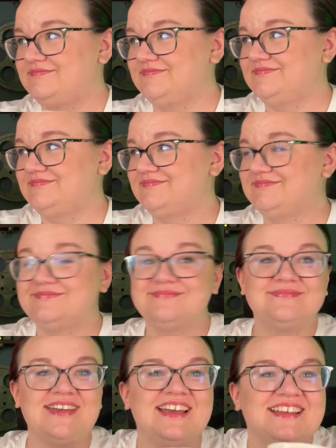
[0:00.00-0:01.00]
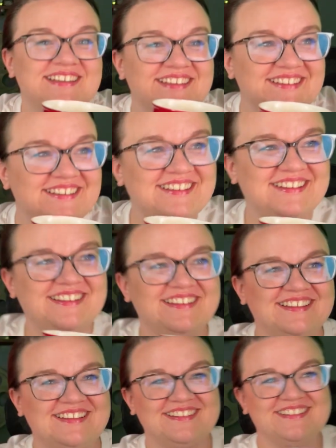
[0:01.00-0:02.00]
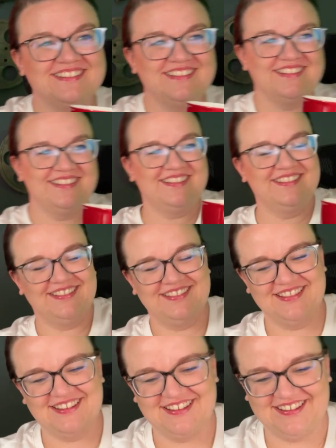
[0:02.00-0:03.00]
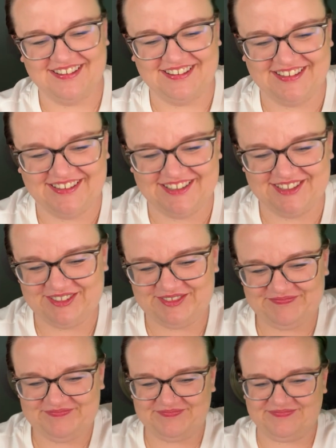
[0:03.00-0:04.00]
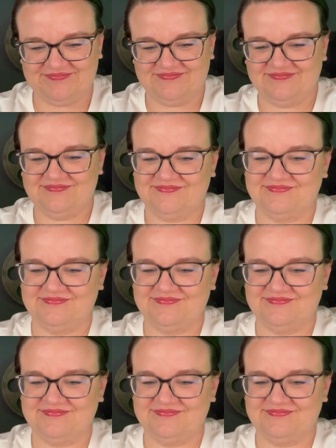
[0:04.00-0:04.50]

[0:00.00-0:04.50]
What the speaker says: The person shown says nothing.